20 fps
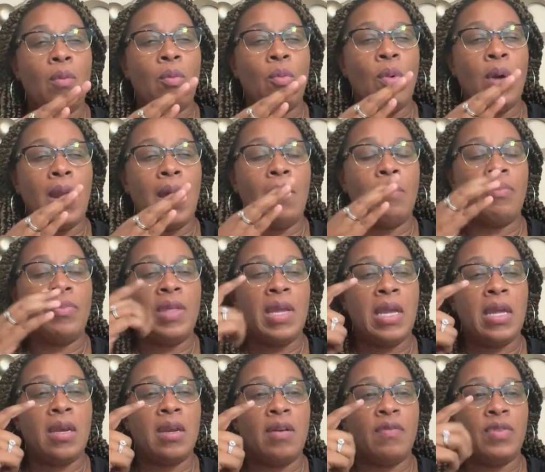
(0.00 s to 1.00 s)
What I'm
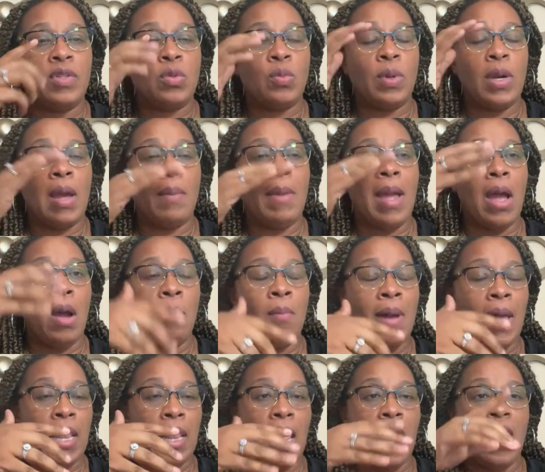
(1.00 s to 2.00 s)
thinking of is when I'm out
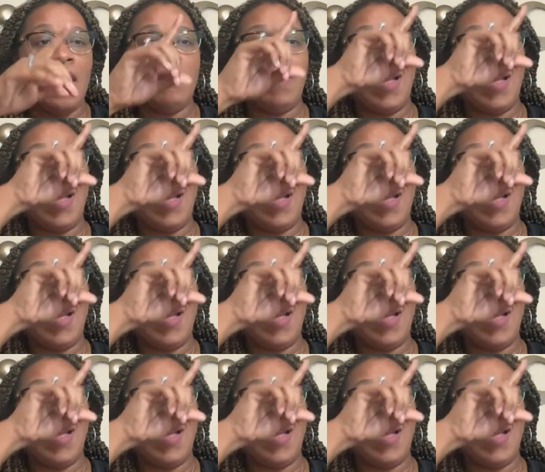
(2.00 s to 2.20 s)
my live,